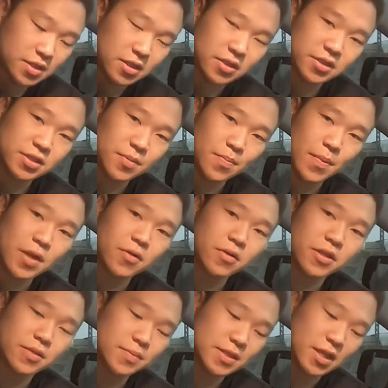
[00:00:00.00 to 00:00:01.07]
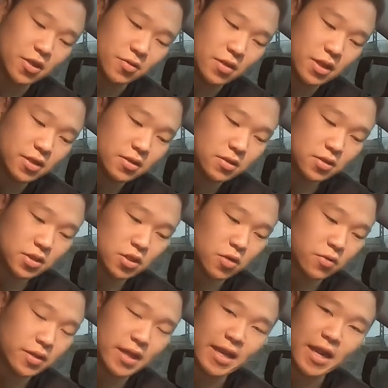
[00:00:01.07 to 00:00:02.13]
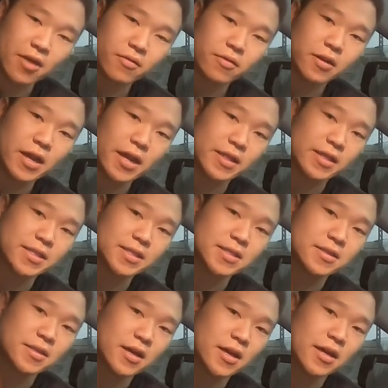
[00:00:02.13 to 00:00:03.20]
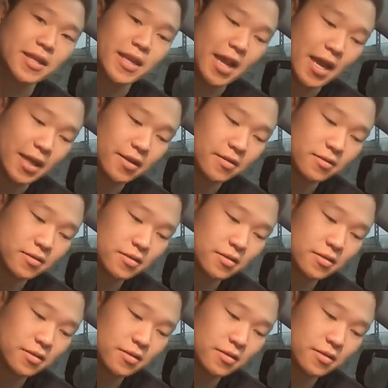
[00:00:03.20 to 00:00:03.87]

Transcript: There's some metal clips that you need, so get out at least 9.